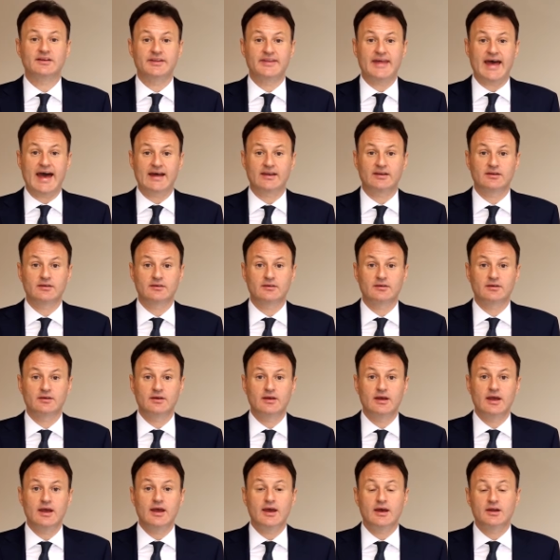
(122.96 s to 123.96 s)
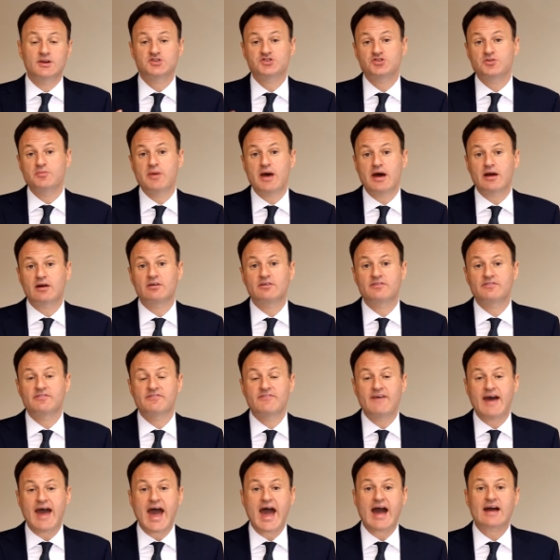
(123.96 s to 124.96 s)
that. And as a matter of
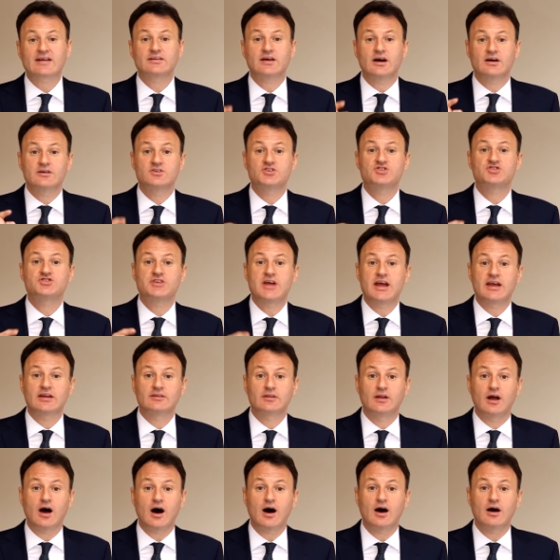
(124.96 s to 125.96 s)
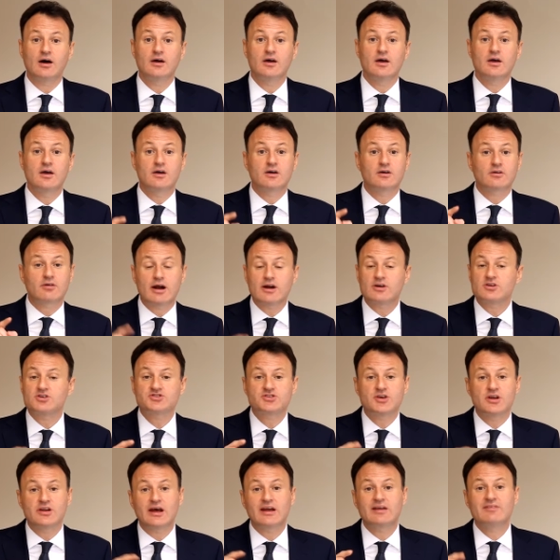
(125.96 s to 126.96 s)
fact, under state law,
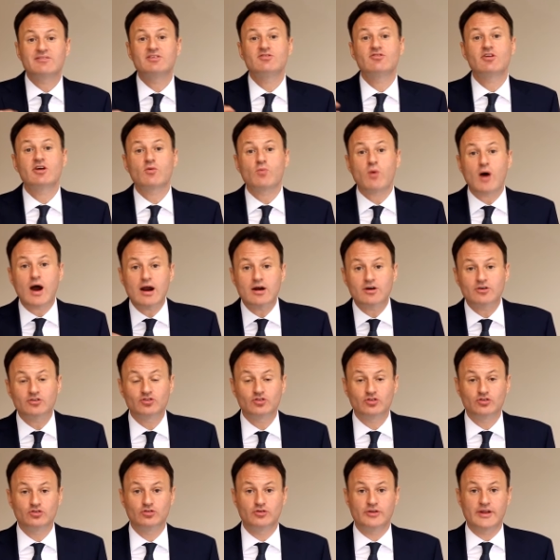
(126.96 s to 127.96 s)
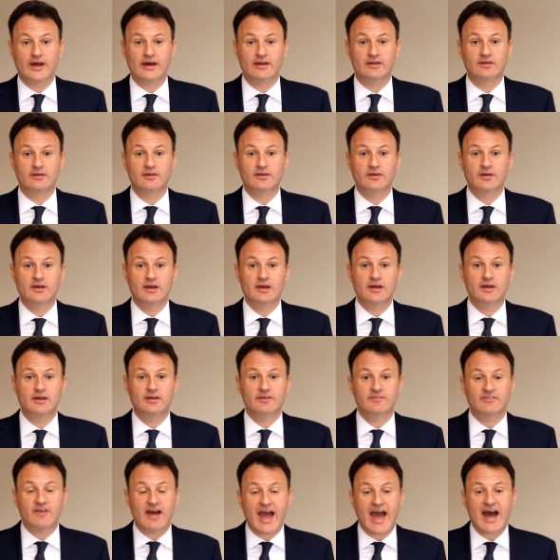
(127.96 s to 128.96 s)
creditors are not even required to do that.
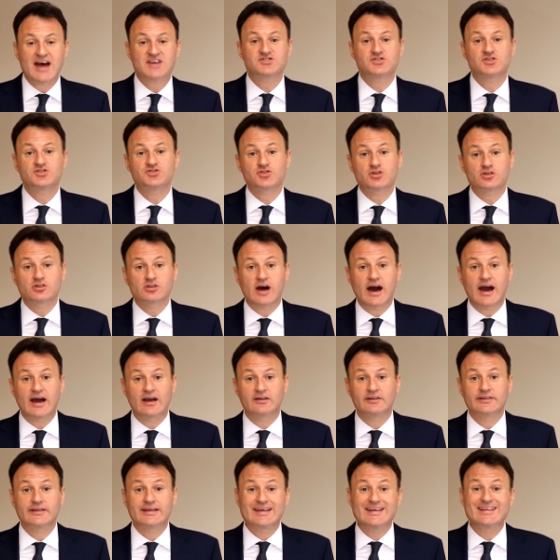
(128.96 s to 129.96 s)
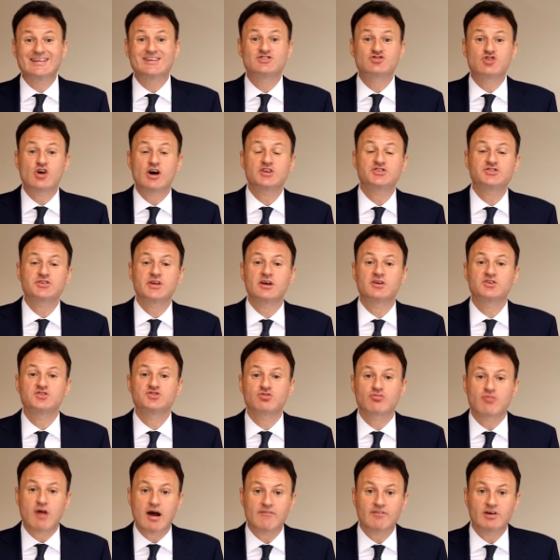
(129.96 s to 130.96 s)
If assets are titled in a trust that is
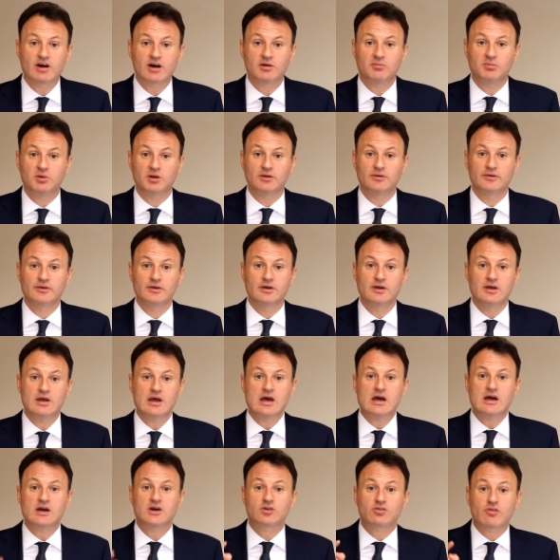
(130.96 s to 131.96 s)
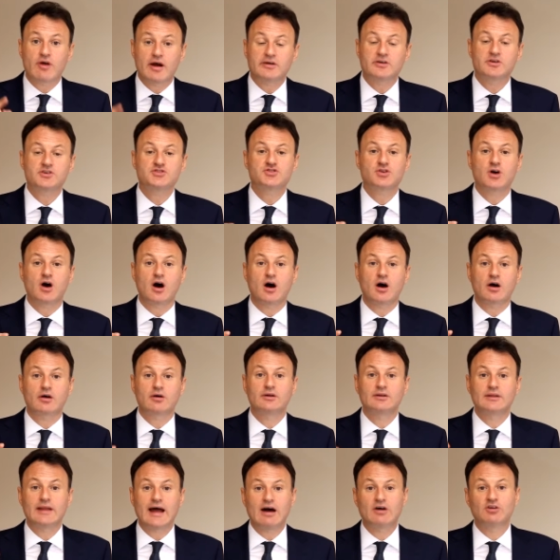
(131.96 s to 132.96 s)
revocable, creditors are
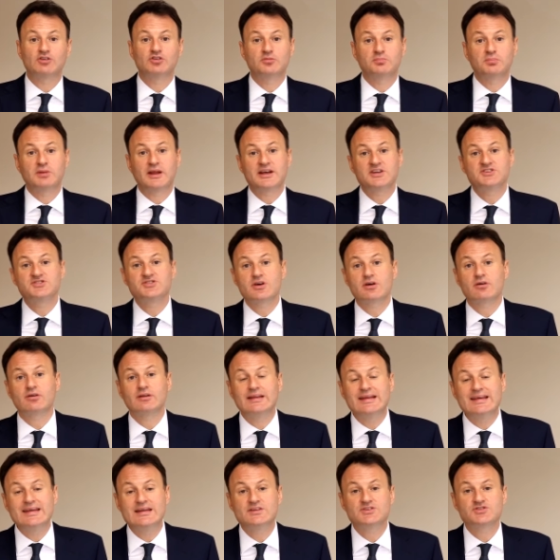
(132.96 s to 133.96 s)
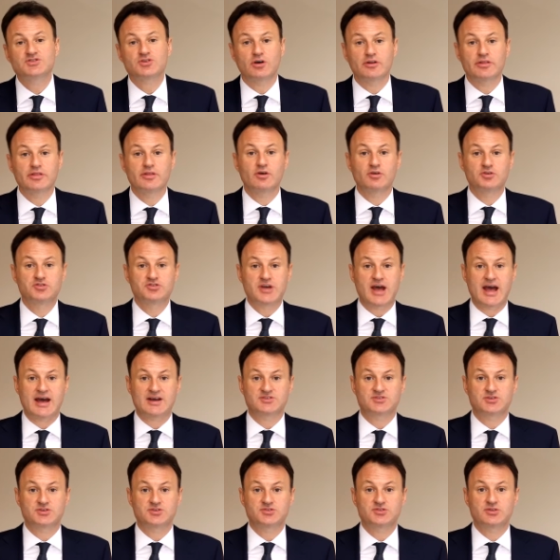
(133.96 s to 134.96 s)
allowed to place their liens on those
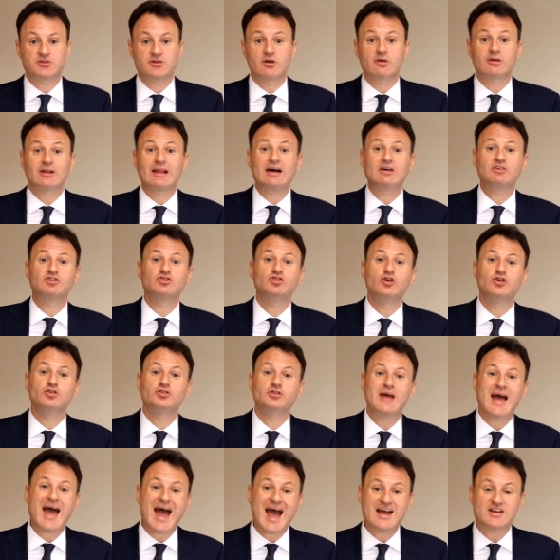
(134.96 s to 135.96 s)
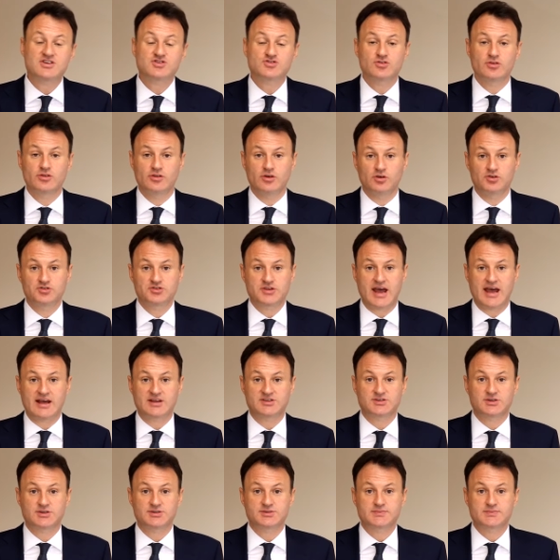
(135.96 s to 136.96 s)
assets. They're allowed to attach those assets.